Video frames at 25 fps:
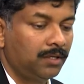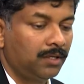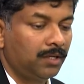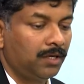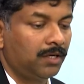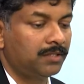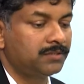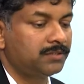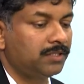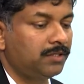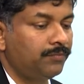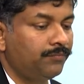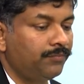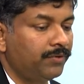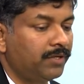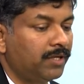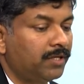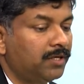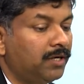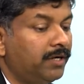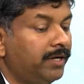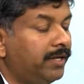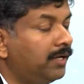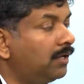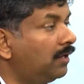let's say if it's an
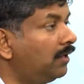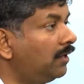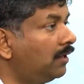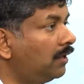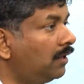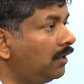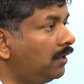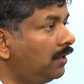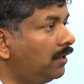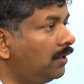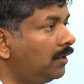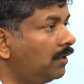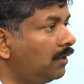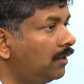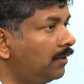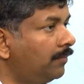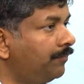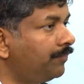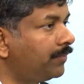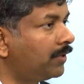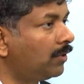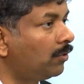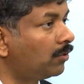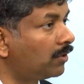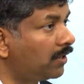analytical
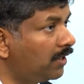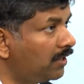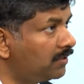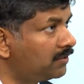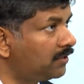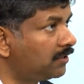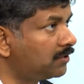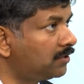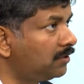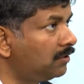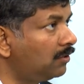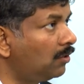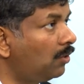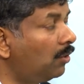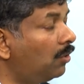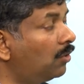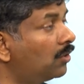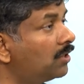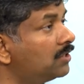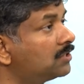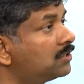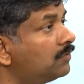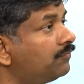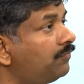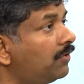organization
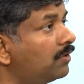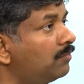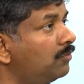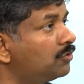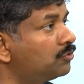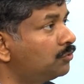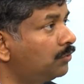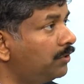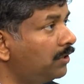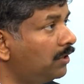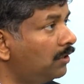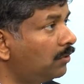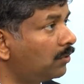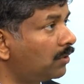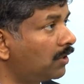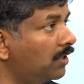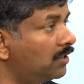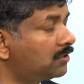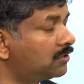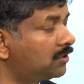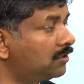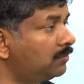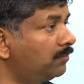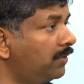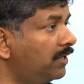or is a pharmaceutical
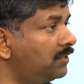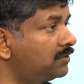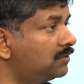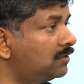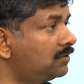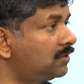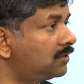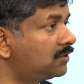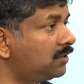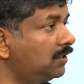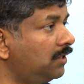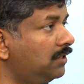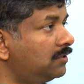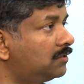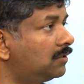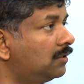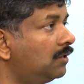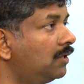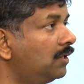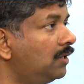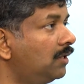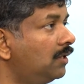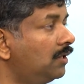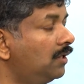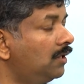organization, my suggestion is
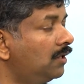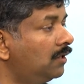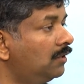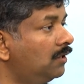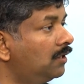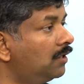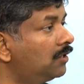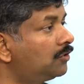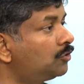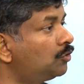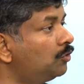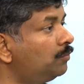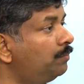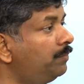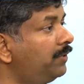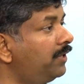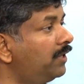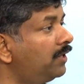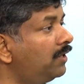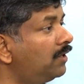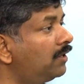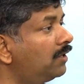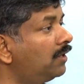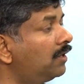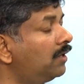there should be
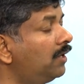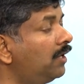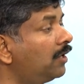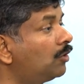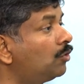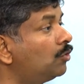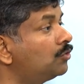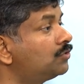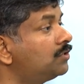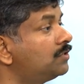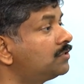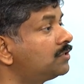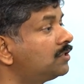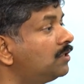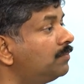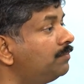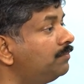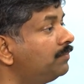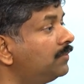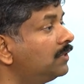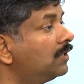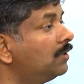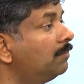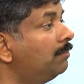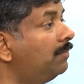an
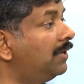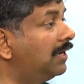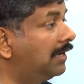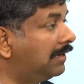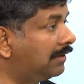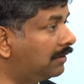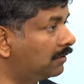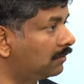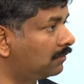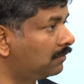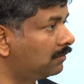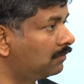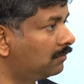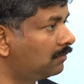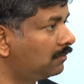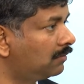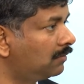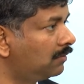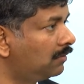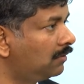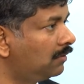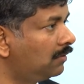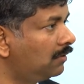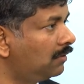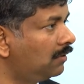ecosystem built,
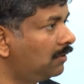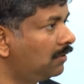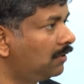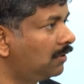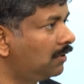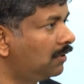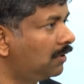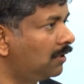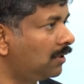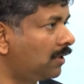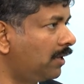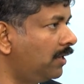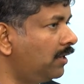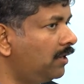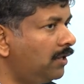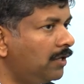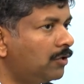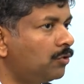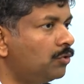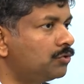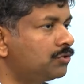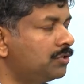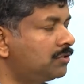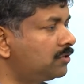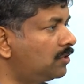right?
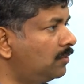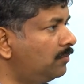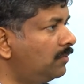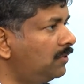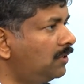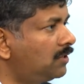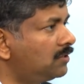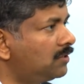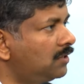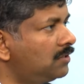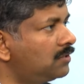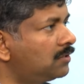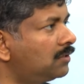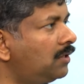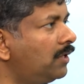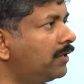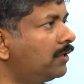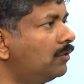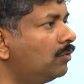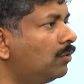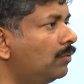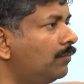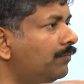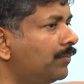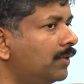Ecosystem in the sense, like,
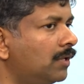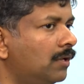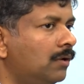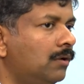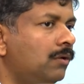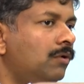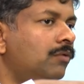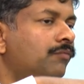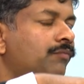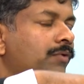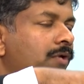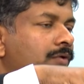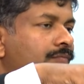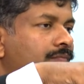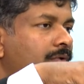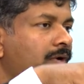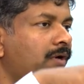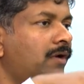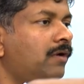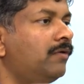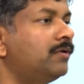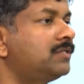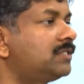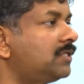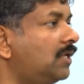you know, if I
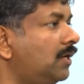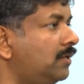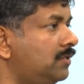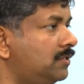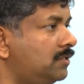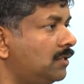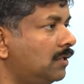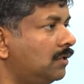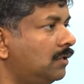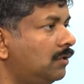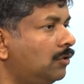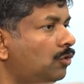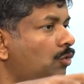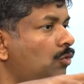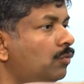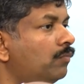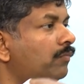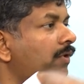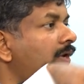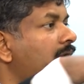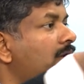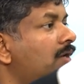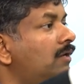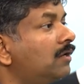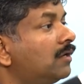have a challenge, to whom
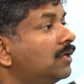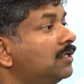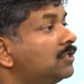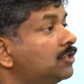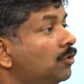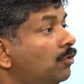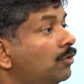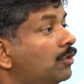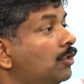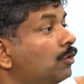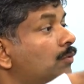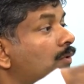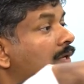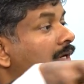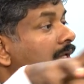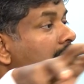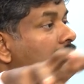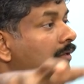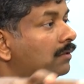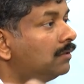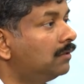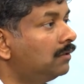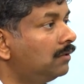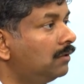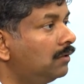I can reach out quickly,
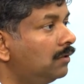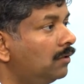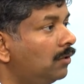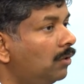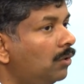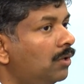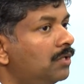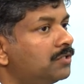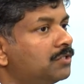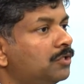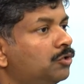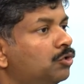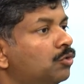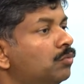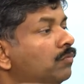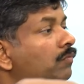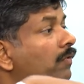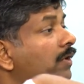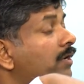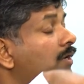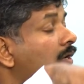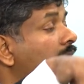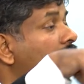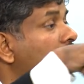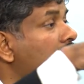or let's say to whom
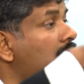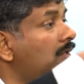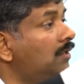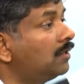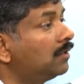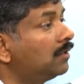I can